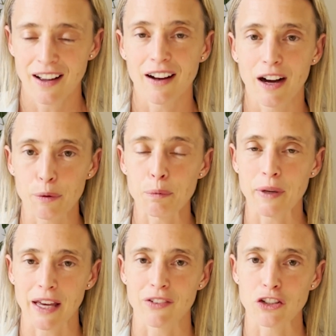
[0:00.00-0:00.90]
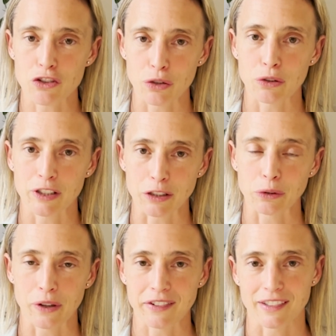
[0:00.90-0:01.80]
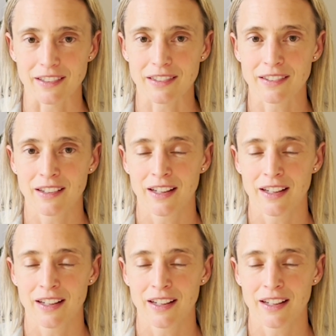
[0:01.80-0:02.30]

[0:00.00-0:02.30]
I would be having 2 little oysters.